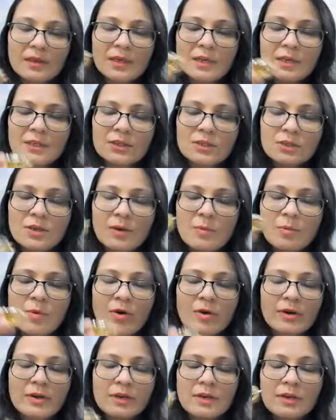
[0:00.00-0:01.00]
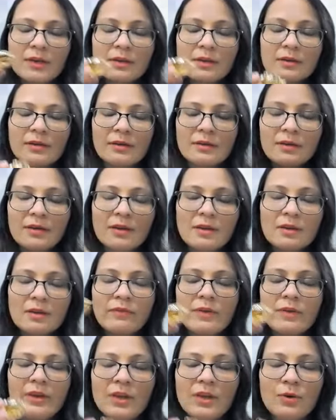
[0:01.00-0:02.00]
into your body,
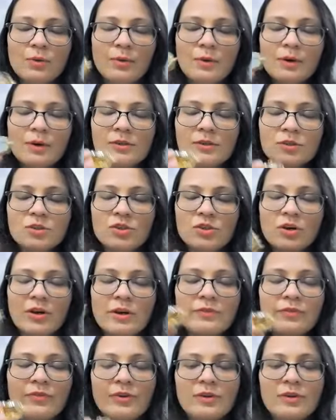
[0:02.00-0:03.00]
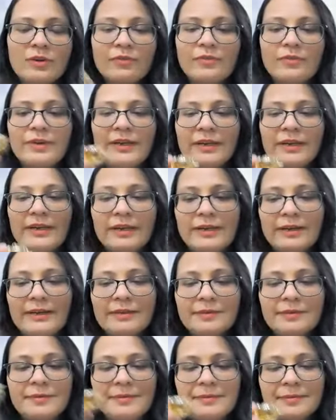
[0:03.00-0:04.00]
giving you a joyful
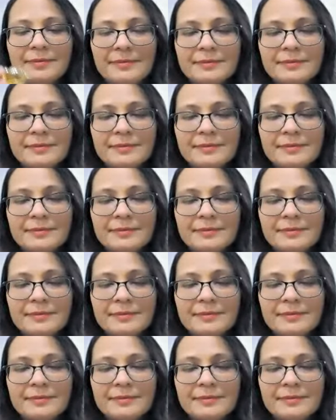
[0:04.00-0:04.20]
feeling.